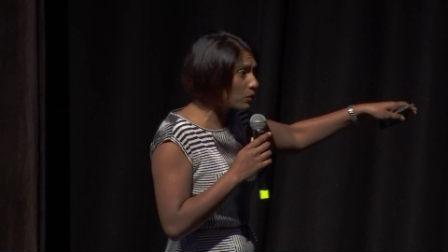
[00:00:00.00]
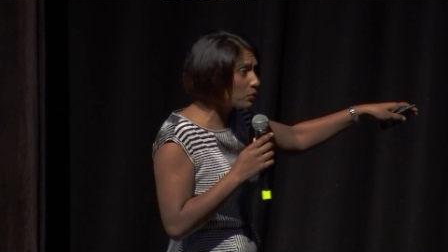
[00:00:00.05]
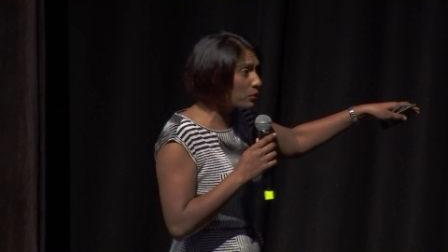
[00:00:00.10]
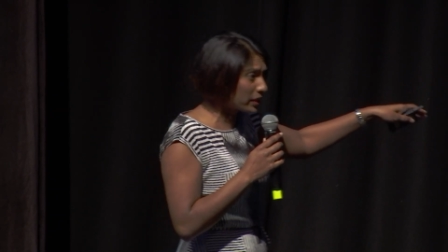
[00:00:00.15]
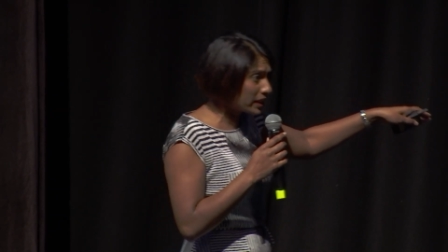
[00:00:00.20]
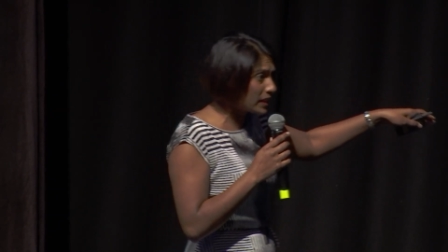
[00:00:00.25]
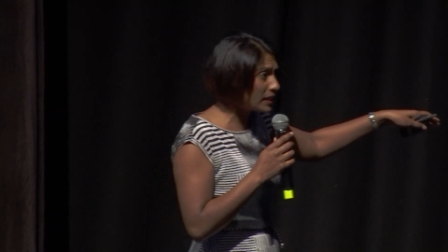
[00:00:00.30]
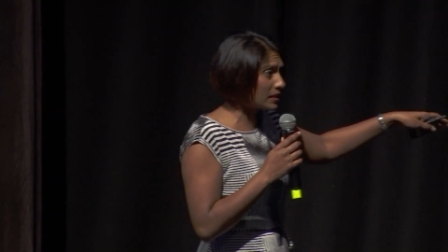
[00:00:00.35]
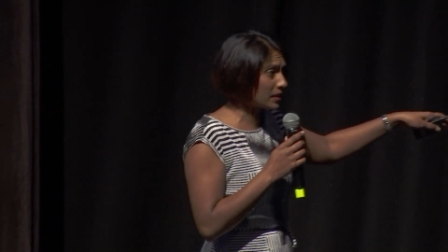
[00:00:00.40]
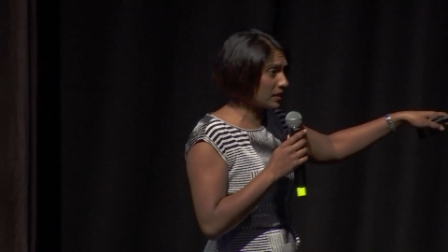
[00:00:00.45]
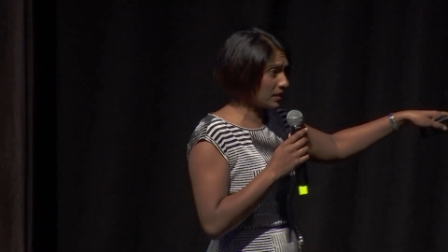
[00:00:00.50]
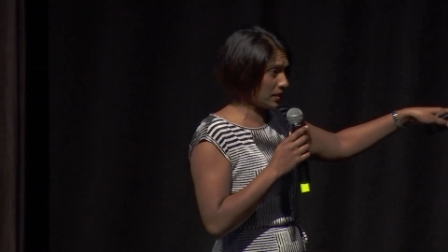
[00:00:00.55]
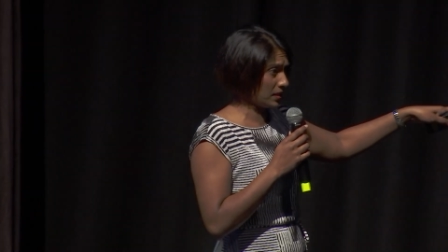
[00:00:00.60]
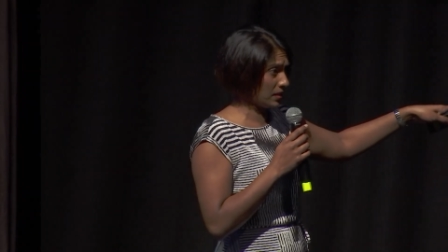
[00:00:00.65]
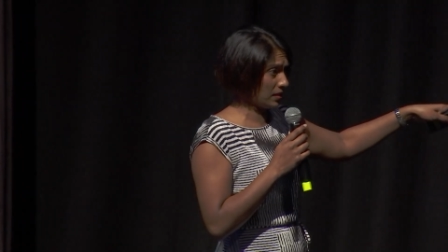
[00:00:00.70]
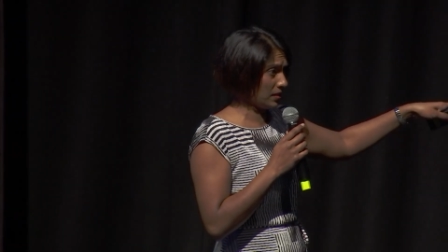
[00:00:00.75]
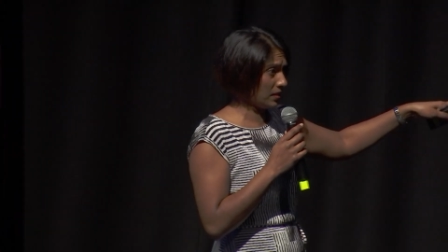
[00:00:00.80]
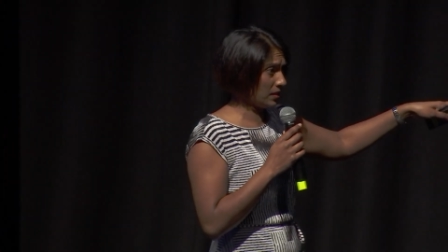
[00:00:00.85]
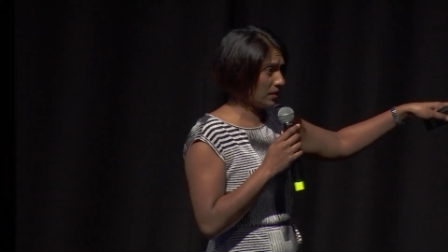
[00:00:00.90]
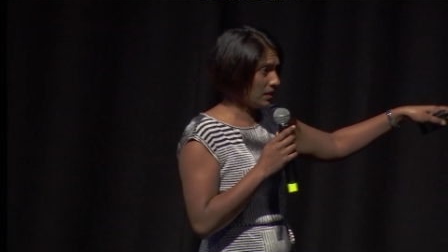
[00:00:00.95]
a
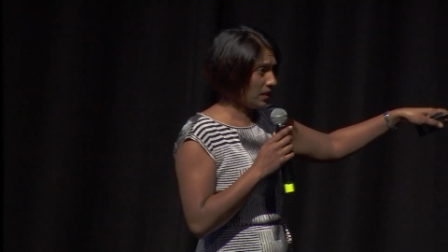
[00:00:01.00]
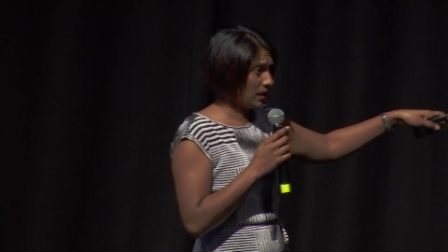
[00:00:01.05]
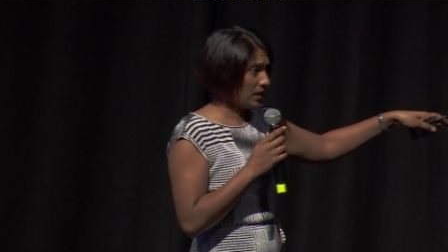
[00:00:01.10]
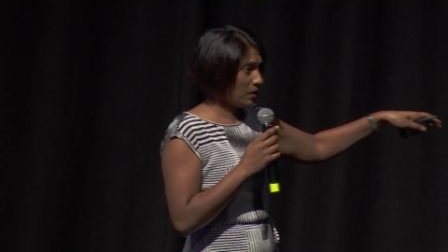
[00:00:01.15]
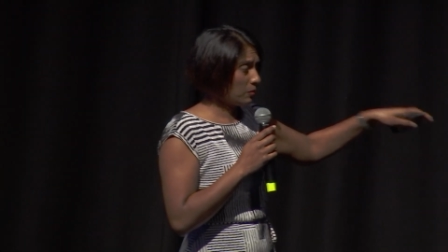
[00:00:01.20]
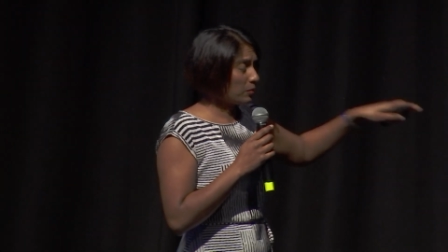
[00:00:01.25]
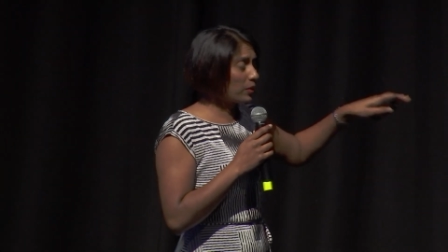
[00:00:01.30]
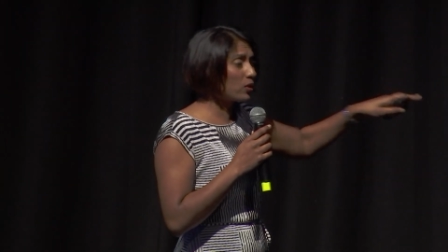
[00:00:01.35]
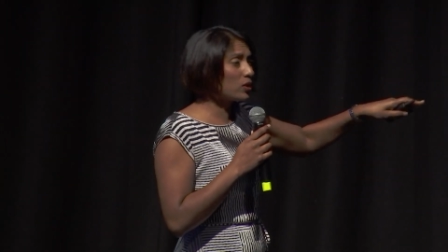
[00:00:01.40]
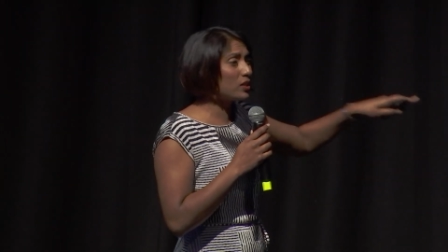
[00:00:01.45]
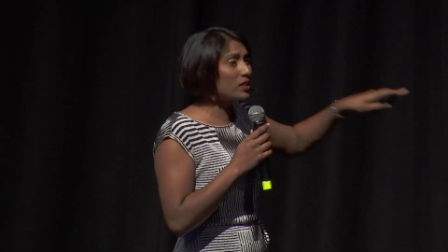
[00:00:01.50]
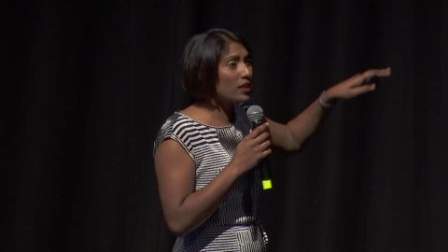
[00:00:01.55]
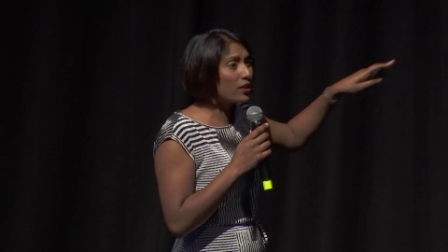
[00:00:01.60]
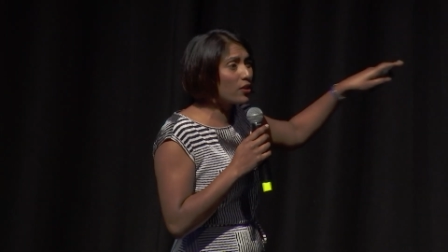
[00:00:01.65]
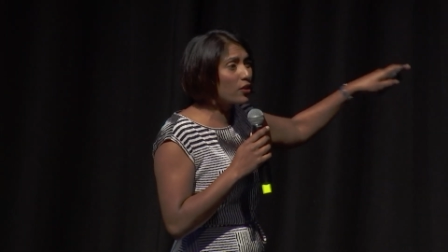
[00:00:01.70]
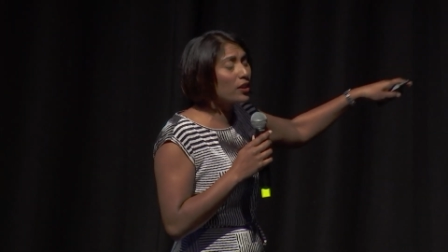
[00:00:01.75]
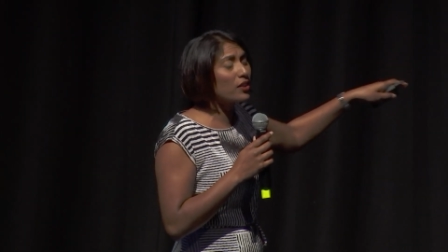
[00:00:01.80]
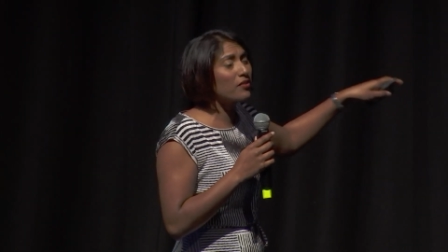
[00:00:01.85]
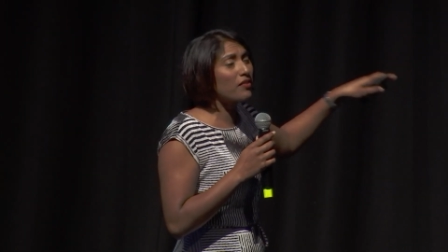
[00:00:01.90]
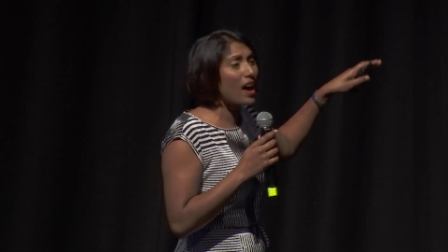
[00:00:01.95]
reason, because they
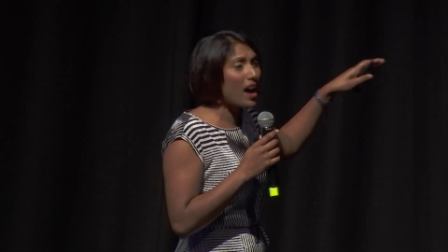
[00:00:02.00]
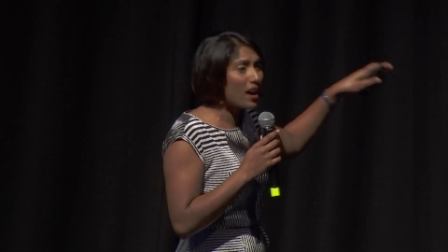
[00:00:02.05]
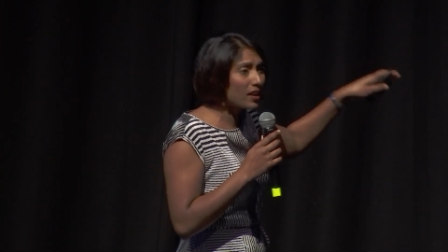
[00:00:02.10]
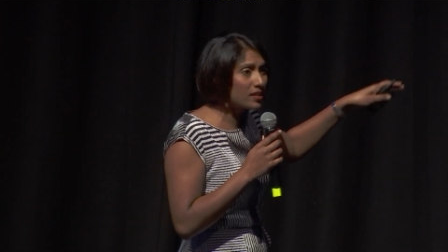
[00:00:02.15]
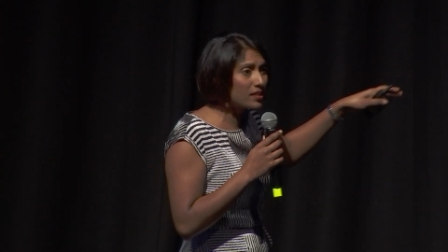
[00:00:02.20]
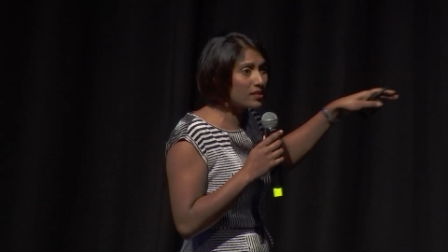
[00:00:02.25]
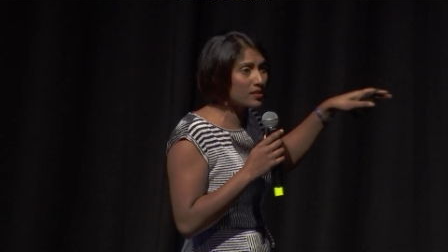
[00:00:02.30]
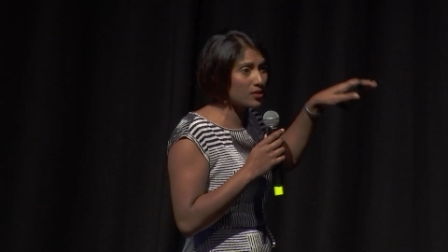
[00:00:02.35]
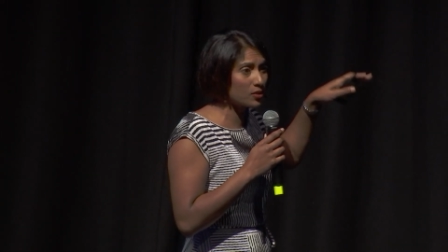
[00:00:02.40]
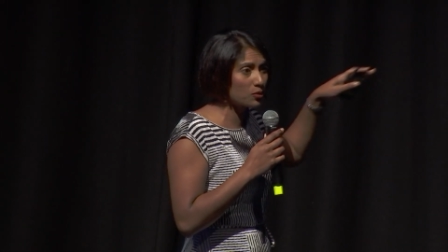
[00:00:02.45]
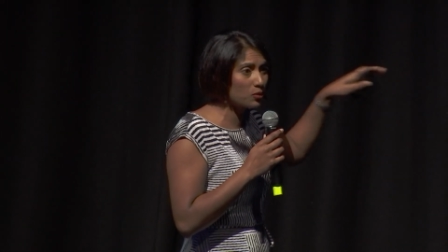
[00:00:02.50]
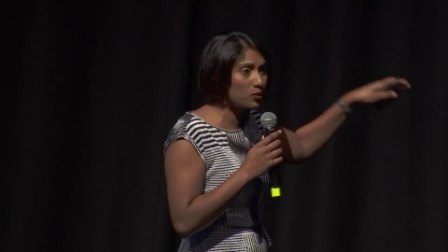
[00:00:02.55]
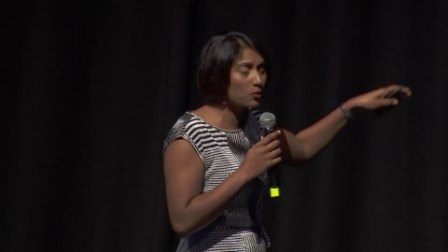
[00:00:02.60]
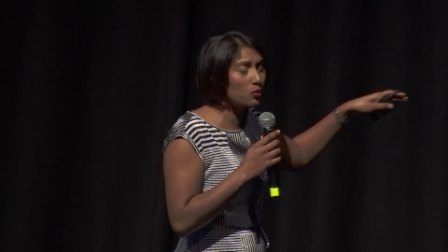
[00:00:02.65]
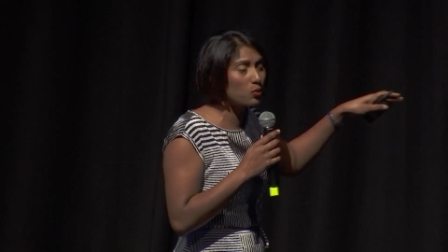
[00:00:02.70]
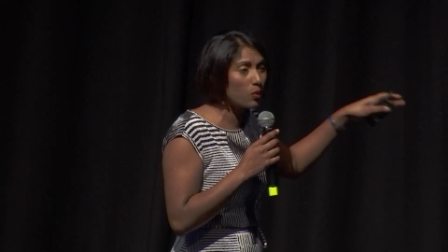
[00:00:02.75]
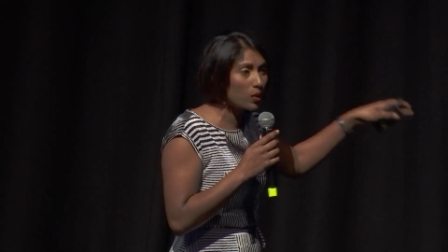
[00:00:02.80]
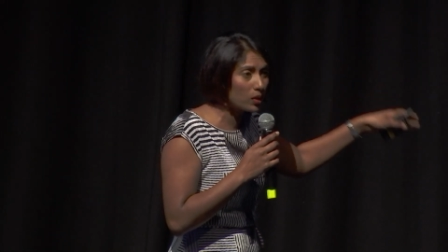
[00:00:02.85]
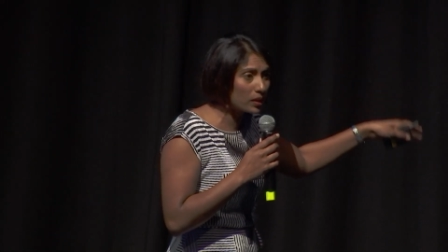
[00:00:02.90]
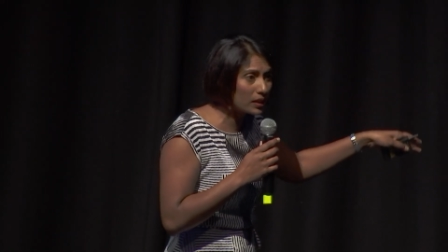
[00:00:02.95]
don't have access to good
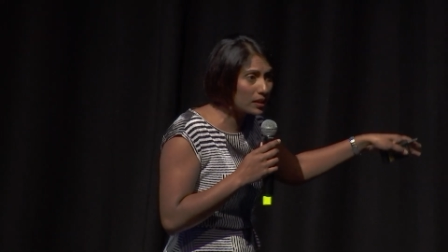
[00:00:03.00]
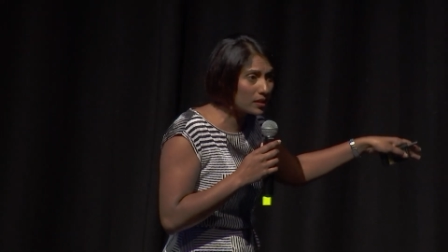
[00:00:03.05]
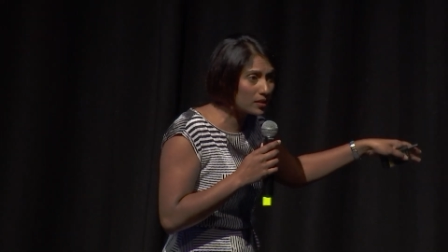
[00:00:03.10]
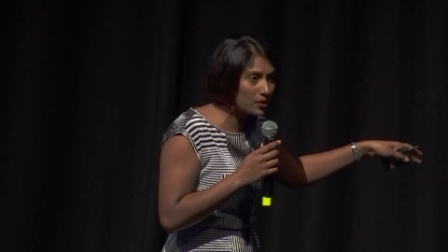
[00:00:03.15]
quality